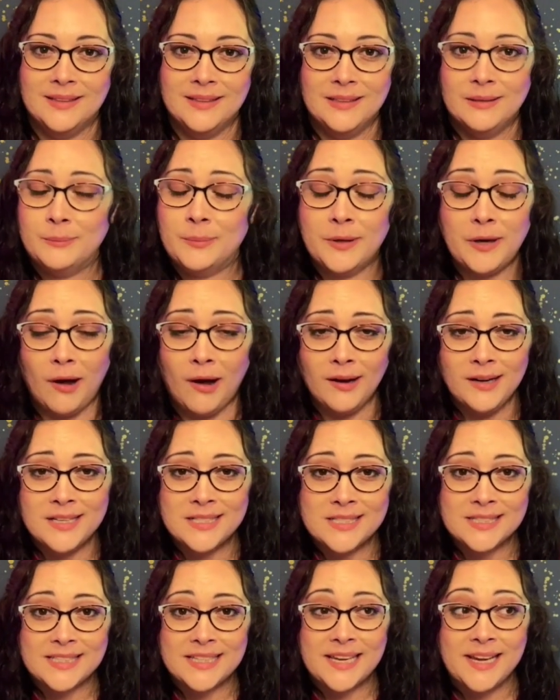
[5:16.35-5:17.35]
But
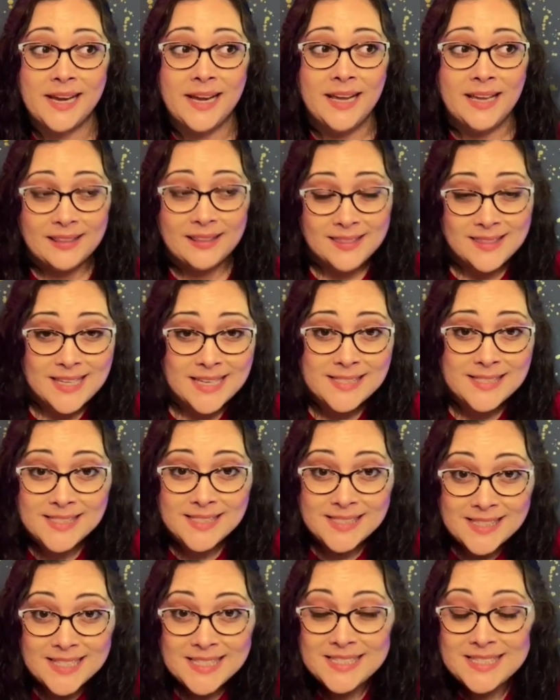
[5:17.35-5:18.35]
honestly, this is
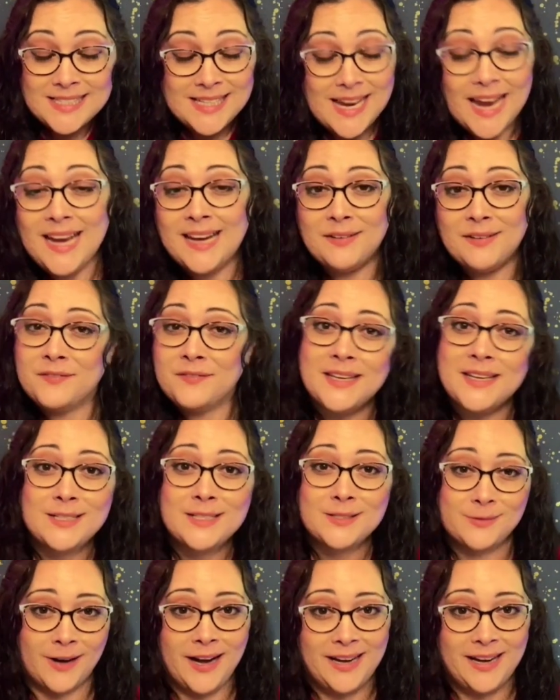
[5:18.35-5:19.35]
the state of things
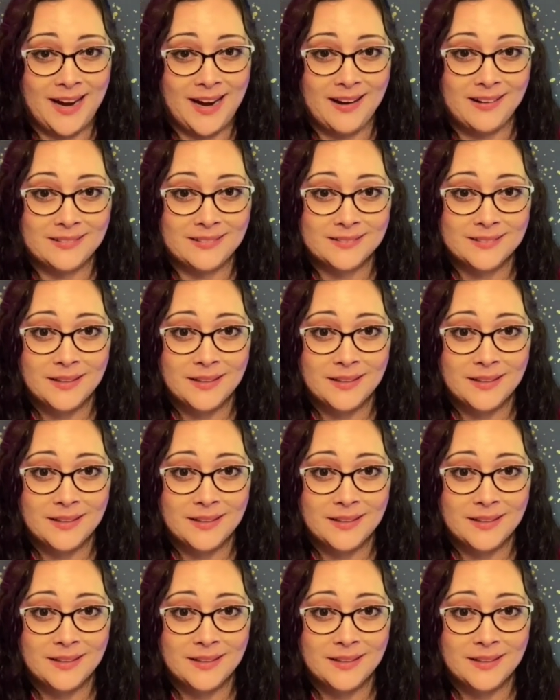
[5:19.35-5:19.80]
right now.